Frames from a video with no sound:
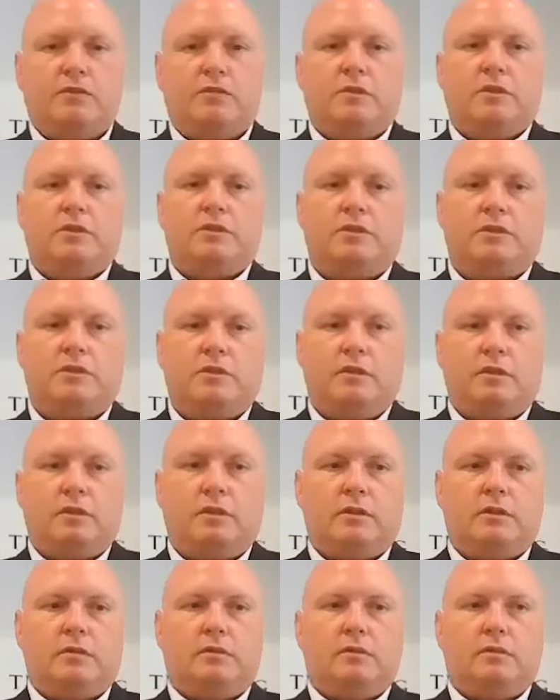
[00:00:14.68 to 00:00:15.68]
this was
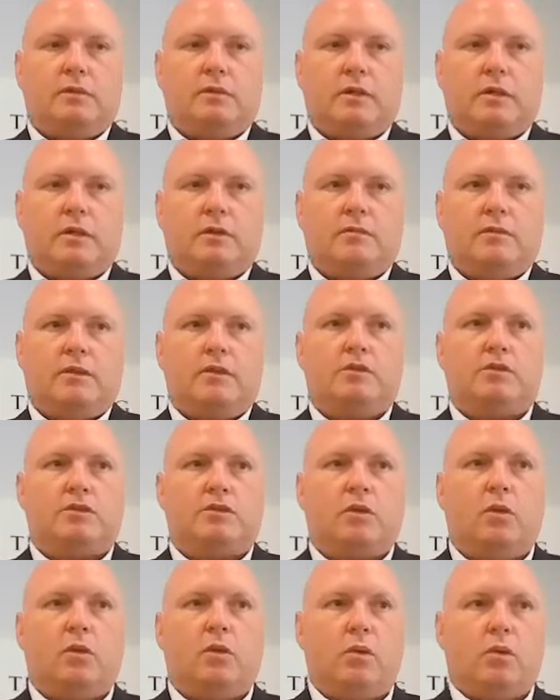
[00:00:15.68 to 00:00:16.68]
the
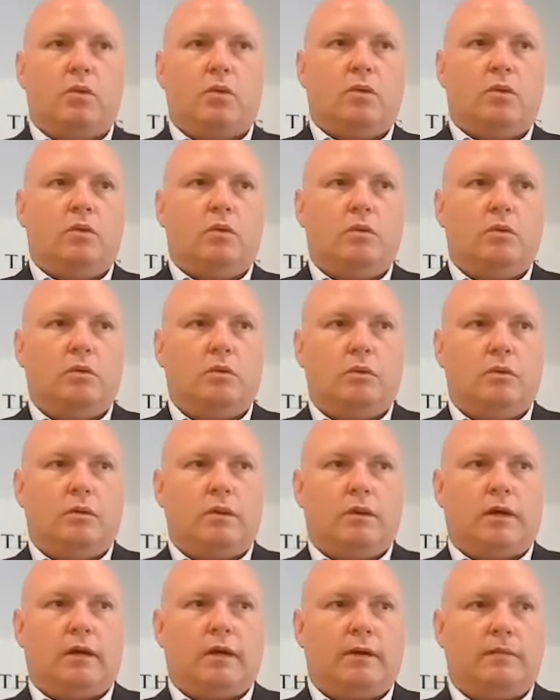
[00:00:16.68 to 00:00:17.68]
sole
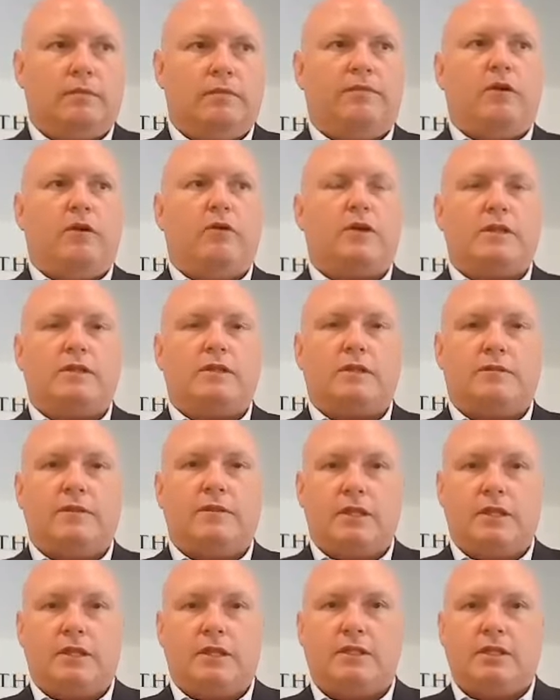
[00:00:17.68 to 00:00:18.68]
focus of
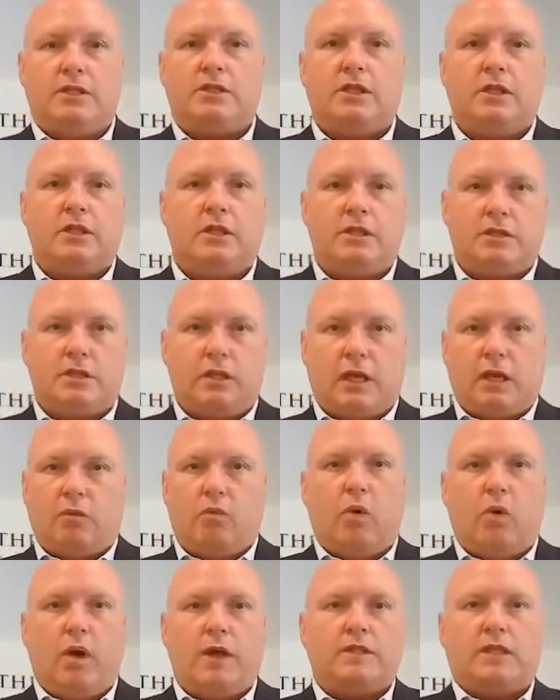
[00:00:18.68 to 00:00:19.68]
the decision, is like,
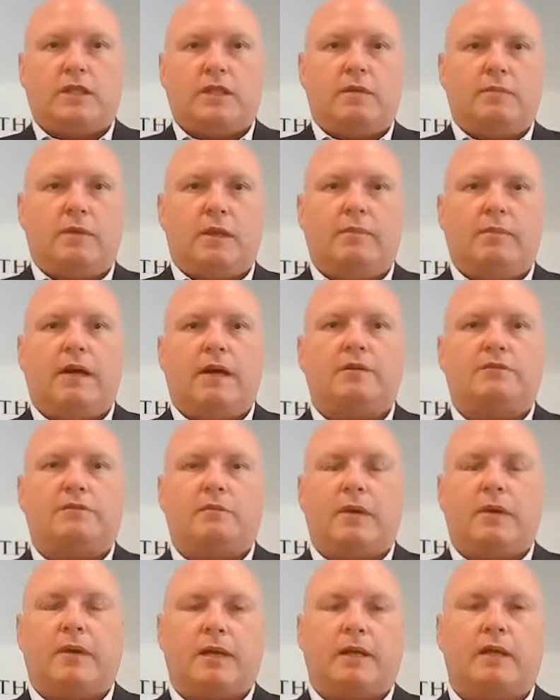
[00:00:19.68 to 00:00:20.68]
what's going to be the best for
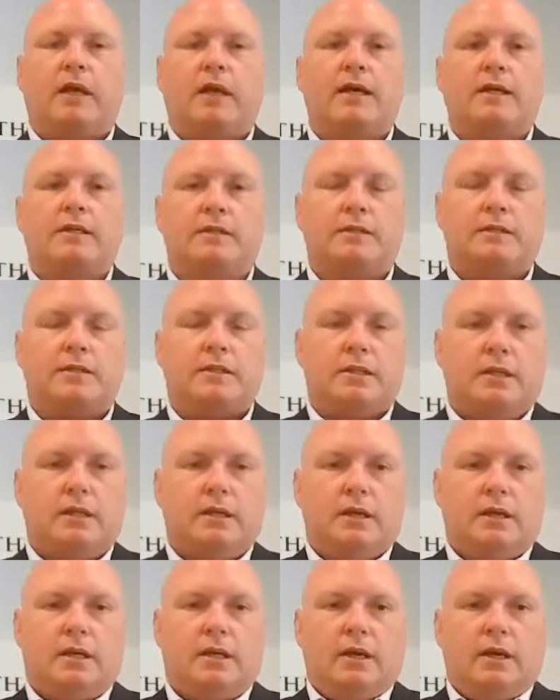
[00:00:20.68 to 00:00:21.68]
my clients,
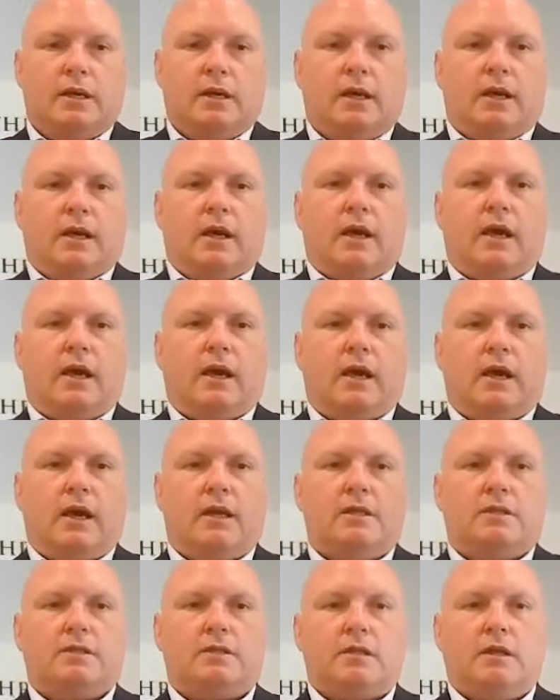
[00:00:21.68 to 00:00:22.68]

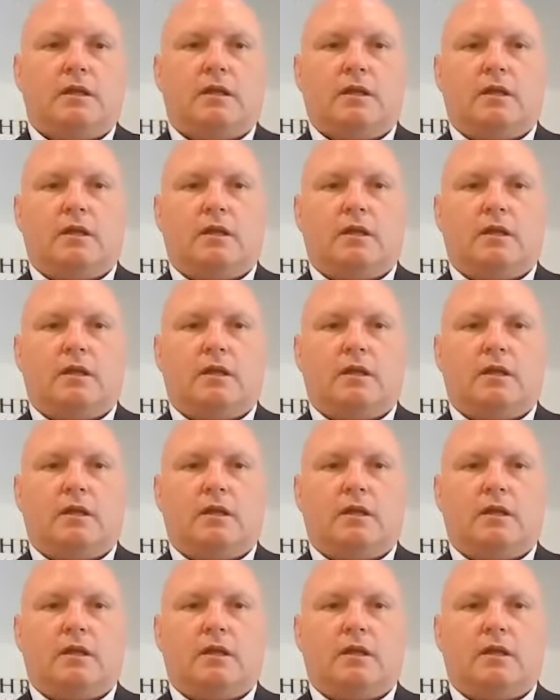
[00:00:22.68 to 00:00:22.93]
and